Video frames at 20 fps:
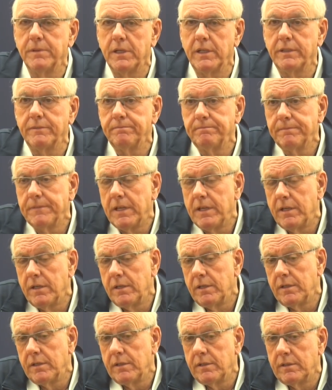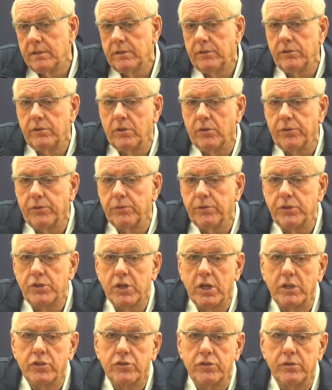But, you know, you
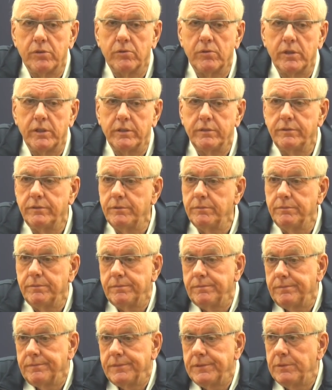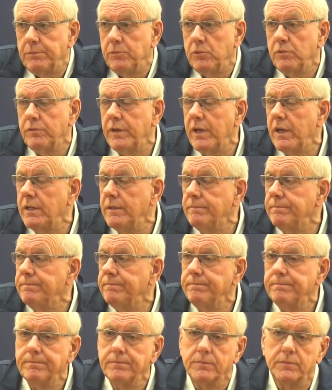adjust to it and you move on.
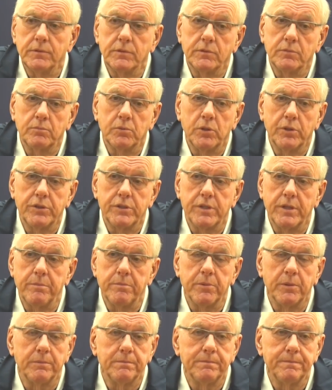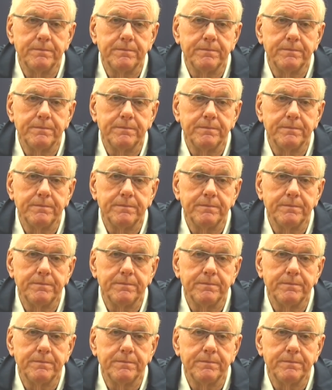It's pretty simple.